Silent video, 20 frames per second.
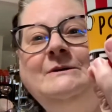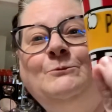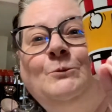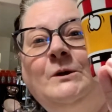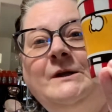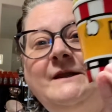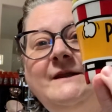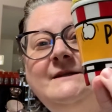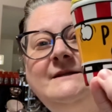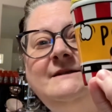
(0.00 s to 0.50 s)
one
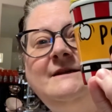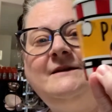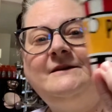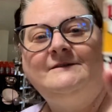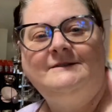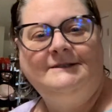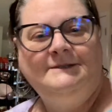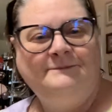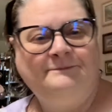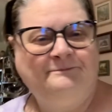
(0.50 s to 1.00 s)
of the
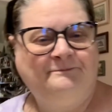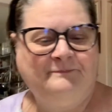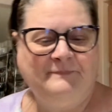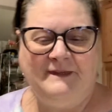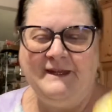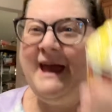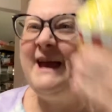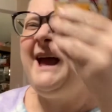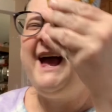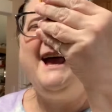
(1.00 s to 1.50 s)
sales.
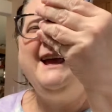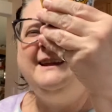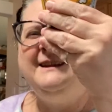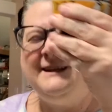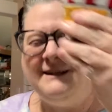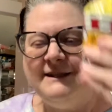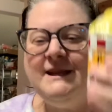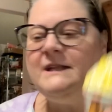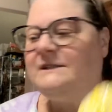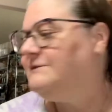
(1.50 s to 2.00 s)

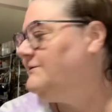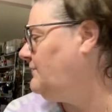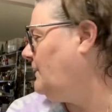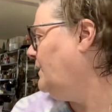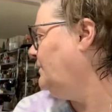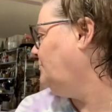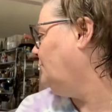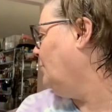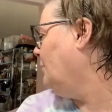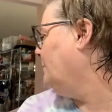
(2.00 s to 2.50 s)
That's
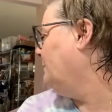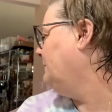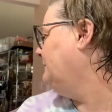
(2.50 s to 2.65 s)
adorable.